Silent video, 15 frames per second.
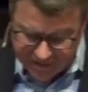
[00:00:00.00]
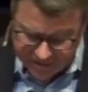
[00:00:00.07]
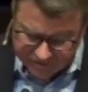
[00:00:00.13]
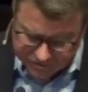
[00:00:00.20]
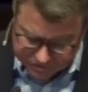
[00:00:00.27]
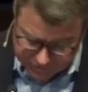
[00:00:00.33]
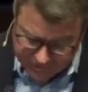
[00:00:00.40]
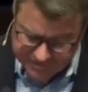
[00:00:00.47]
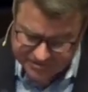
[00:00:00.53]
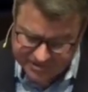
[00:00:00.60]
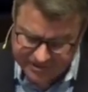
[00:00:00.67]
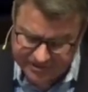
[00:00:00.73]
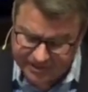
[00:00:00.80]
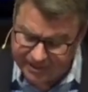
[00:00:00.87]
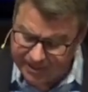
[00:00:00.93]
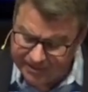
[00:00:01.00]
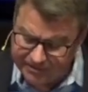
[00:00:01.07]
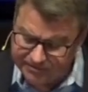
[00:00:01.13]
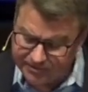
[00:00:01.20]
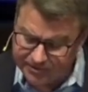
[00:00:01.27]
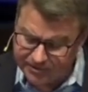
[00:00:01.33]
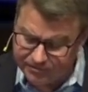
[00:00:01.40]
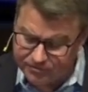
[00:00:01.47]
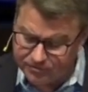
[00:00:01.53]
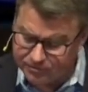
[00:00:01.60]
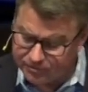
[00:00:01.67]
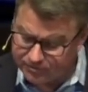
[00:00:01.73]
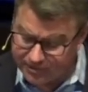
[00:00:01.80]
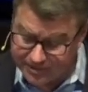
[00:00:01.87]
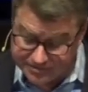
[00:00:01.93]
and trusting in anything other
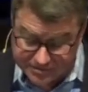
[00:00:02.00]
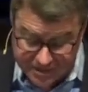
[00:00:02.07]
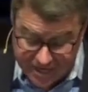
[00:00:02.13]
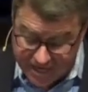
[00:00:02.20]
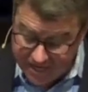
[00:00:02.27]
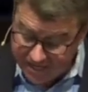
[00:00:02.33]
than Christ.